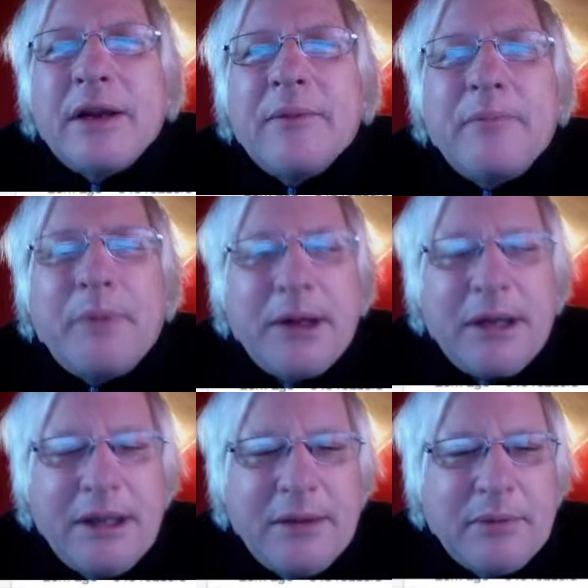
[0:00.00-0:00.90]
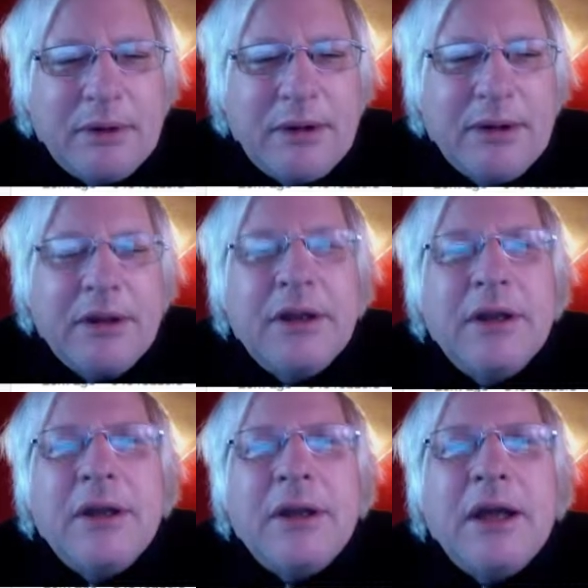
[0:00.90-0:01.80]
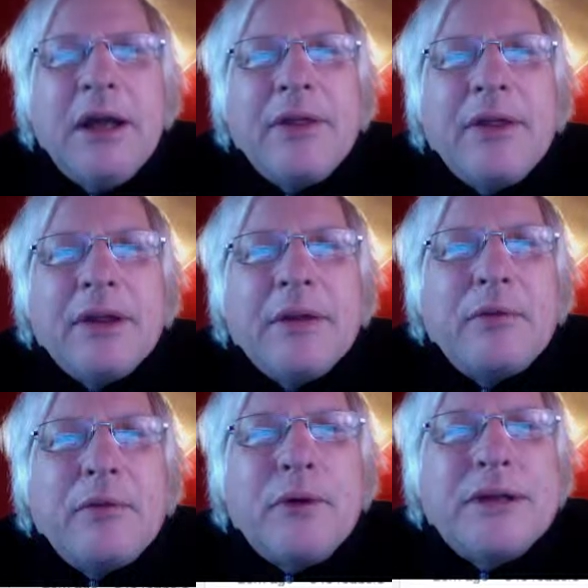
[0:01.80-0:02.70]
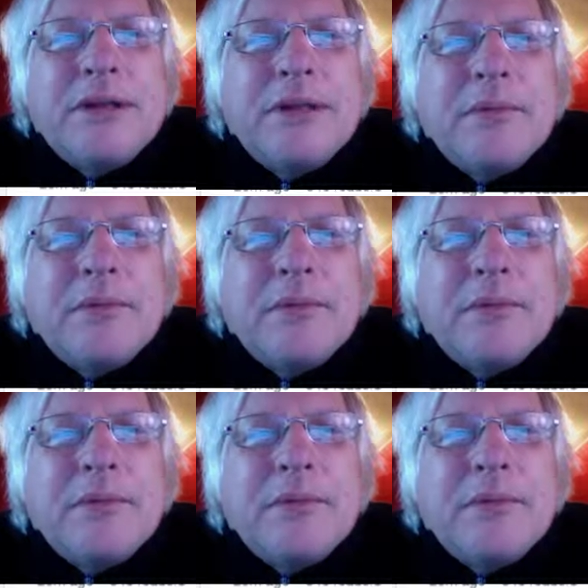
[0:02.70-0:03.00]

I'm Bucky, but I think the points he